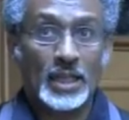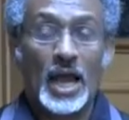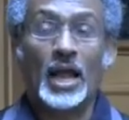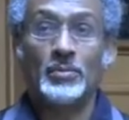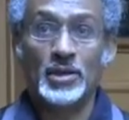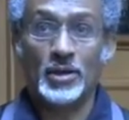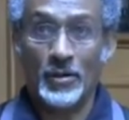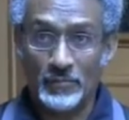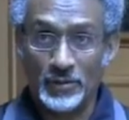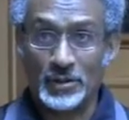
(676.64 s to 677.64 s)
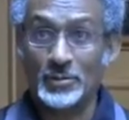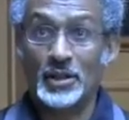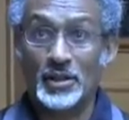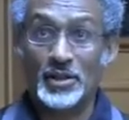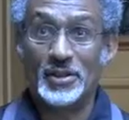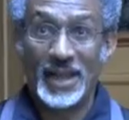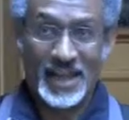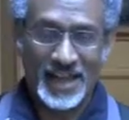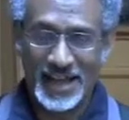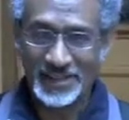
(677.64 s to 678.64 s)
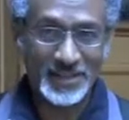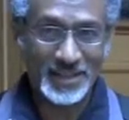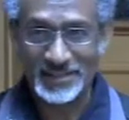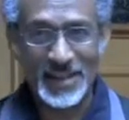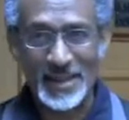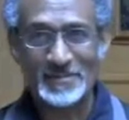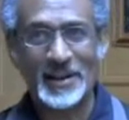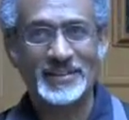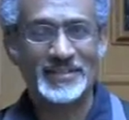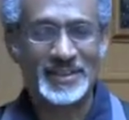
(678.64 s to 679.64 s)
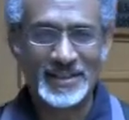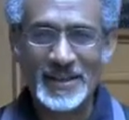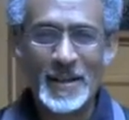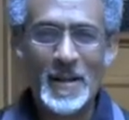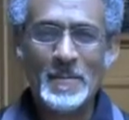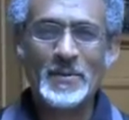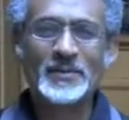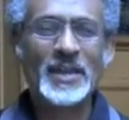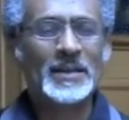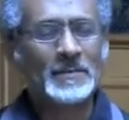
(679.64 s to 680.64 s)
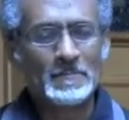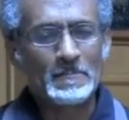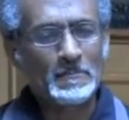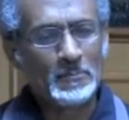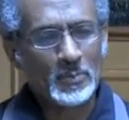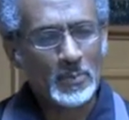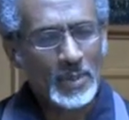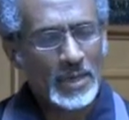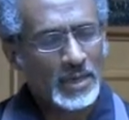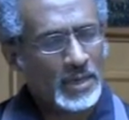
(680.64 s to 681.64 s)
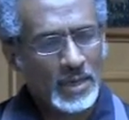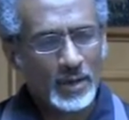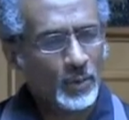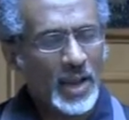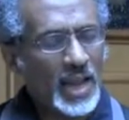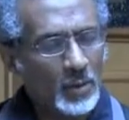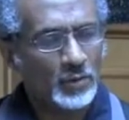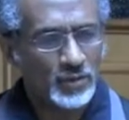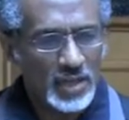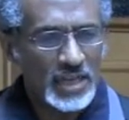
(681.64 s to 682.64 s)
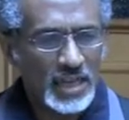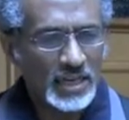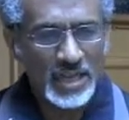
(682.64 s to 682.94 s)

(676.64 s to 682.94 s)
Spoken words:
I'll be comfortable at that time, I say. But then, while I was thinking